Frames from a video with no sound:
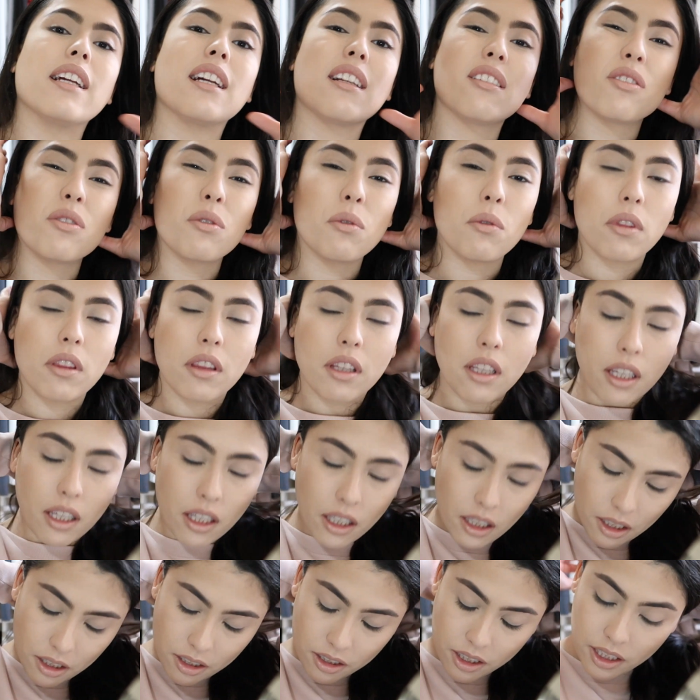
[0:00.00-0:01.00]
not too
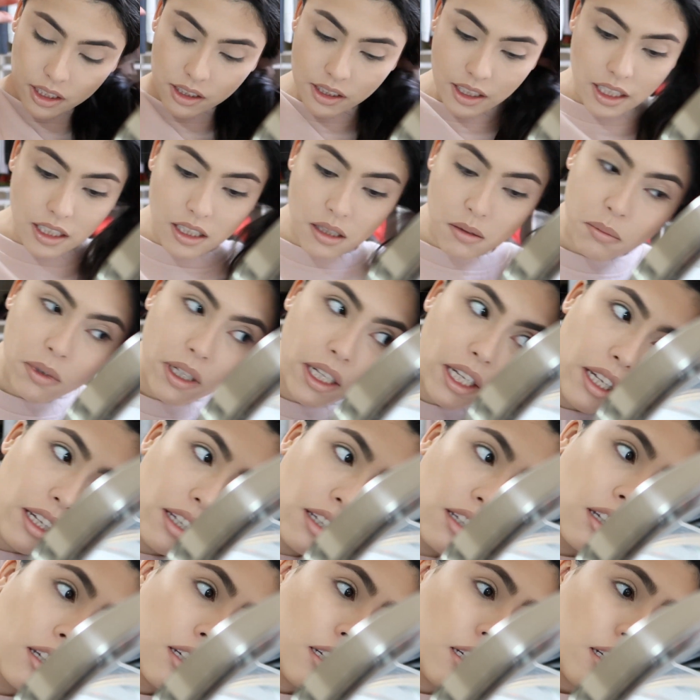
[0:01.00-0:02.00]
thick. Like that's
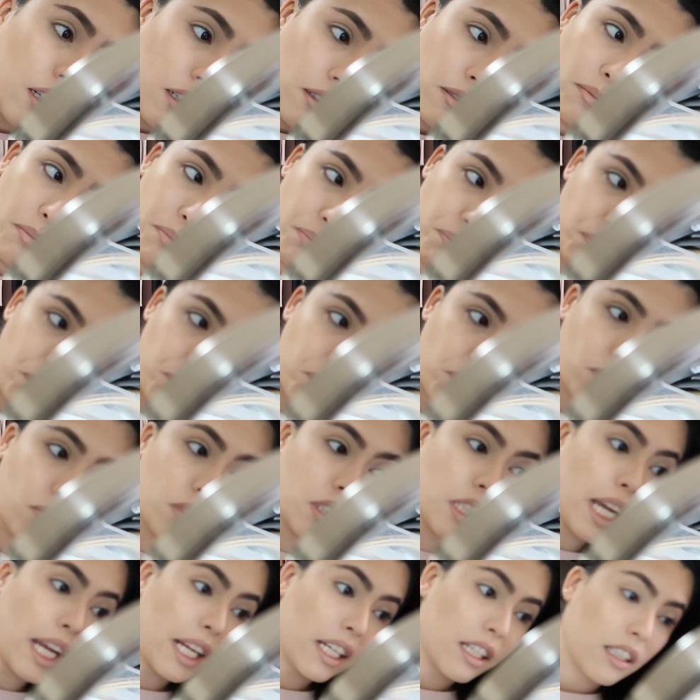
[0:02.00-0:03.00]
my
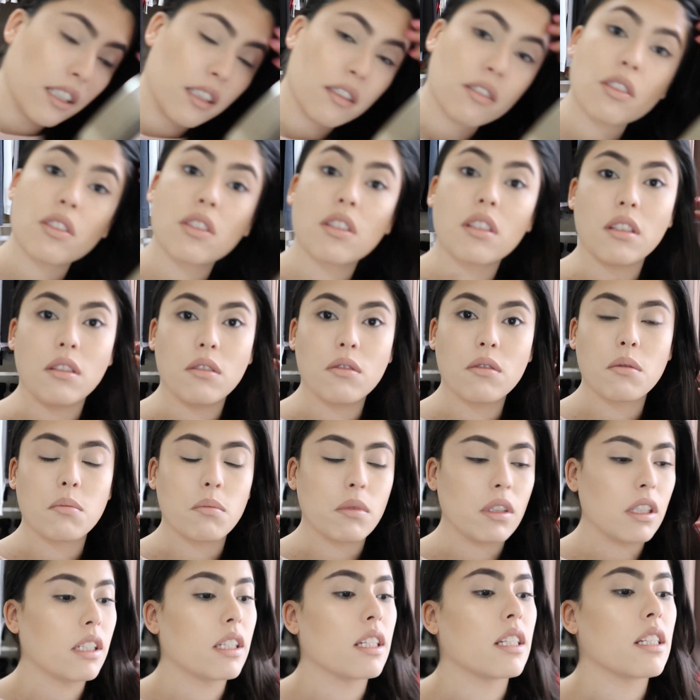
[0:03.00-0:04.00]
kind of, excuse
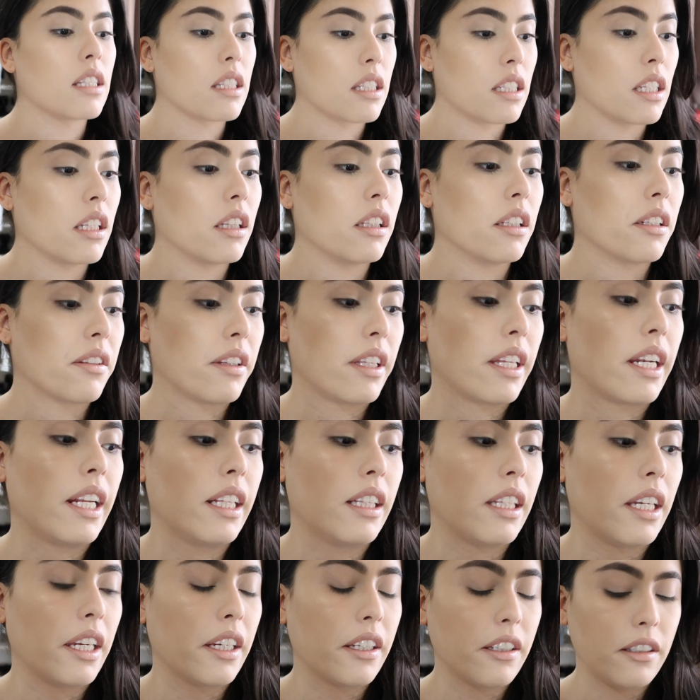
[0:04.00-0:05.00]
me, concealer that I
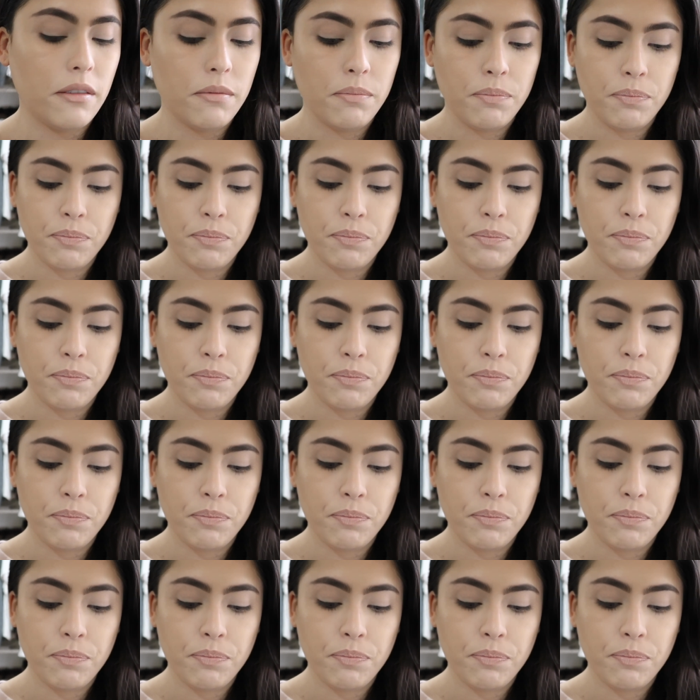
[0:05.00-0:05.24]
like.